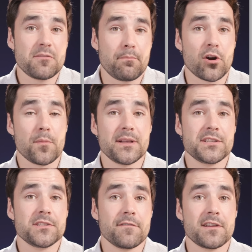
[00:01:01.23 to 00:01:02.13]
the
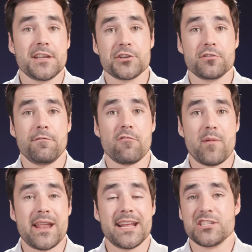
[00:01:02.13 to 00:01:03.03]
purpose of conditional
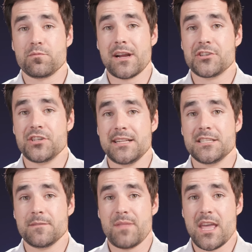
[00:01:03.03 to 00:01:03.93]
formatting in spreadsheets.